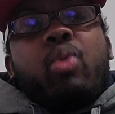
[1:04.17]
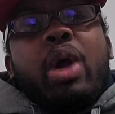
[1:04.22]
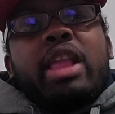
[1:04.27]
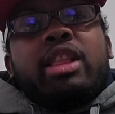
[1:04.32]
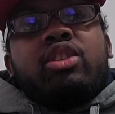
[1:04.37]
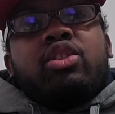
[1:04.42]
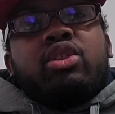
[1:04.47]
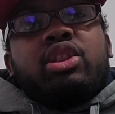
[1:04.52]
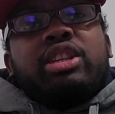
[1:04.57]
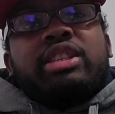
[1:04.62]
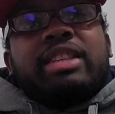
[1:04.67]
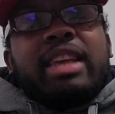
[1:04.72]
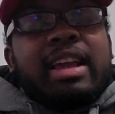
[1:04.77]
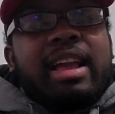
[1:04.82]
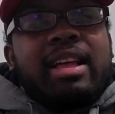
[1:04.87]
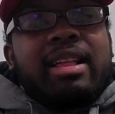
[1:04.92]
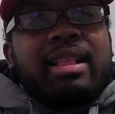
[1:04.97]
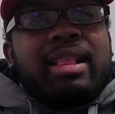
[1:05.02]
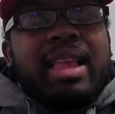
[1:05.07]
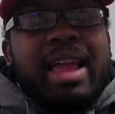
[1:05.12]
went to the
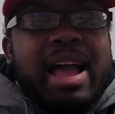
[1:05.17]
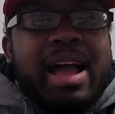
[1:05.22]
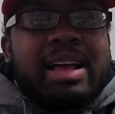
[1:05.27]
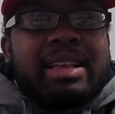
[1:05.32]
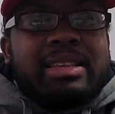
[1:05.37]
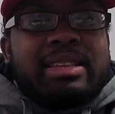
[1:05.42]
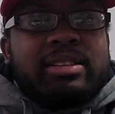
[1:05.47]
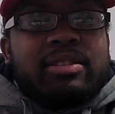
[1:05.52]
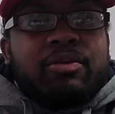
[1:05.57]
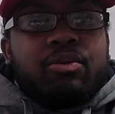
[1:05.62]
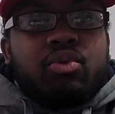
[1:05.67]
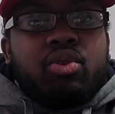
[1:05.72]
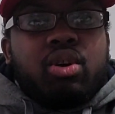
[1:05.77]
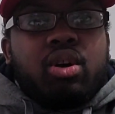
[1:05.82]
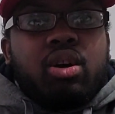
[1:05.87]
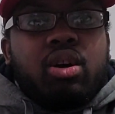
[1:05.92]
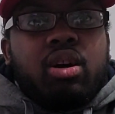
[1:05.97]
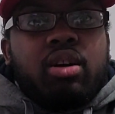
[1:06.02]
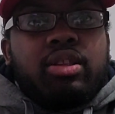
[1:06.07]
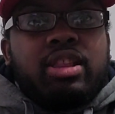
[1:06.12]
second class,
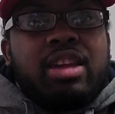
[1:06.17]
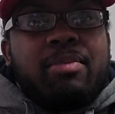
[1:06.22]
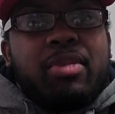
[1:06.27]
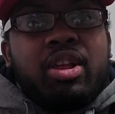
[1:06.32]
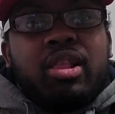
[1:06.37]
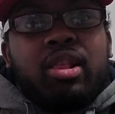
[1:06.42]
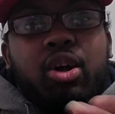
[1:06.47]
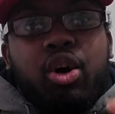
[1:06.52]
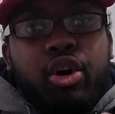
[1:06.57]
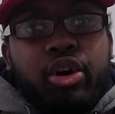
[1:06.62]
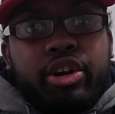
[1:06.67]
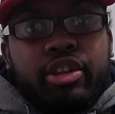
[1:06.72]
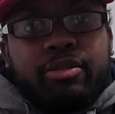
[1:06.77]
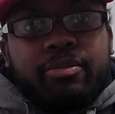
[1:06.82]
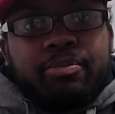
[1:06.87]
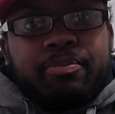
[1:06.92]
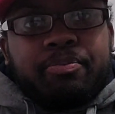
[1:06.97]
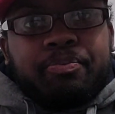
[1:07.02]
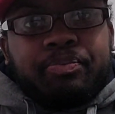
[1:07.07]
Demon Lord,